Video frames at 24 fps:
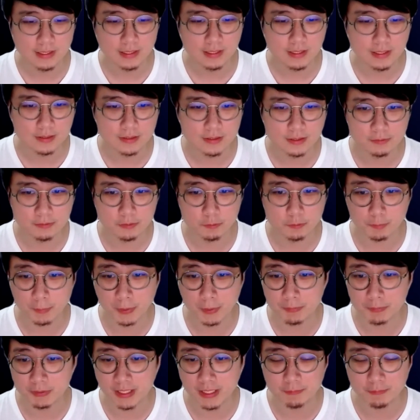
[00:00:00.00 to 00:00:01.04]
and then you
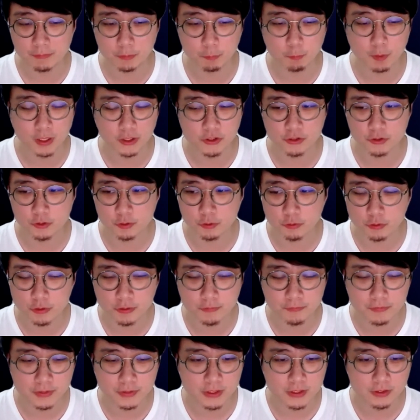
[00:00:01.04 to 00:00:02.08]
probably have to watch
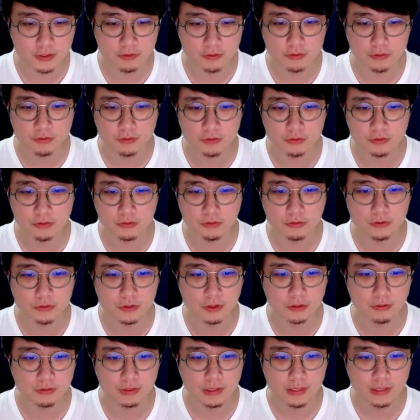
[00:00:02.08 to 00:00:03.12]
YouTube video to do
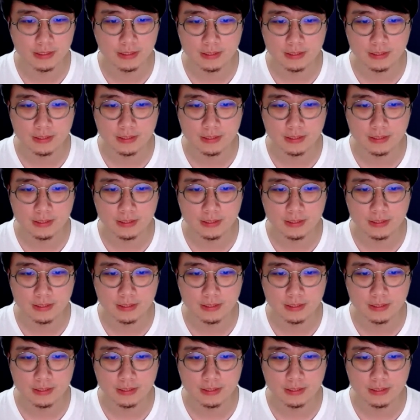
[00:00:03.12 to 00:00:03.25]
so.